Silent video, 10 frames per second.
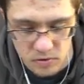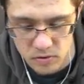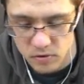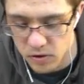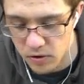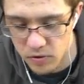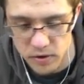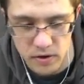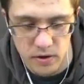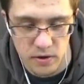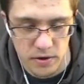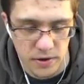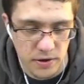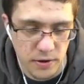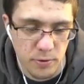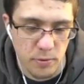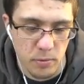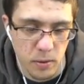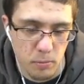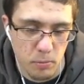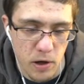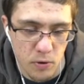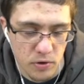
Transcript: I don't like that thing I did with my mouth.